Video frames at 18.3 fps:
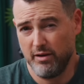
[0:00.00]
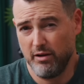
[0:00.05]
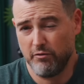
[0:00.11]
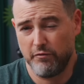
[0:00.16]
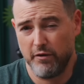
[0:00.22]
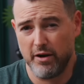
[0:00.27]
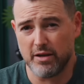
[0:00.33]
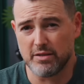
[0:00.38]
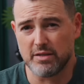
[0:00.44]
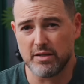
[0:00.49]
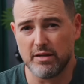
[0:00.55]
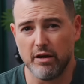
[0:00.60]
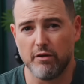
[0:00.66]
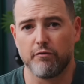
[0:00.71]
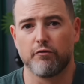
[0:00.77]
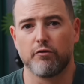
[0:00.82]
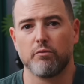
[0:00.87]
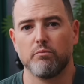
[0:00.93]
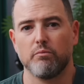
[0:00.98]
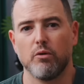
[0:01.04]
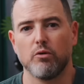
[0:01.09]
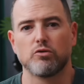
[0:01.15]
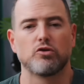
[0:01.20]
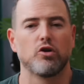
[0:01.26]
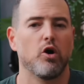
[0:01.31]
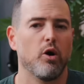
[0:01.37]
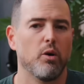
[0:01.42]
all fairness, enough for
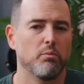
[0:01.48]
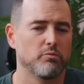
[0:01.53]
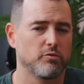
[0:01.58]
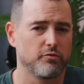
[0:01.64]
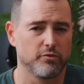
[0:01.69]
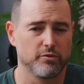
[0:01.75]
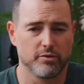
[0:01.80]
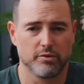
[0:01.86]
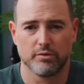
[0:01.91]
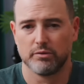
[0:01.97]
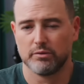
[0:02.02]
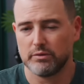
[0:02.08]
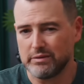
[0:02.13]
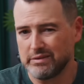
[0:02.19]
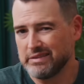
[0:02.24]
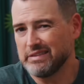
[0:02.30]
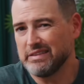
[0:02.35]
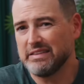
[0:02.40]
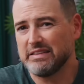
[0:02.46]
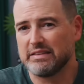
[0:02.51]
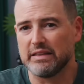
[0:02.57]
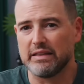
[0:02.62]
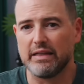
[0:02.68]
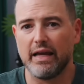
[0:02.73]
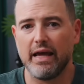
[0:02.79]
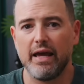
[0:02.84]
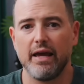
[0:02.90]
most homes for at least a
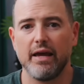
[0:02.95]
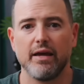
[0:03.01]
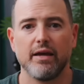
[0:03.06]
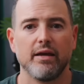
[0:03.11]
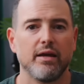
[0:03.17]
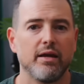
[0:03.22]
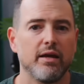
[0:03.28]
day.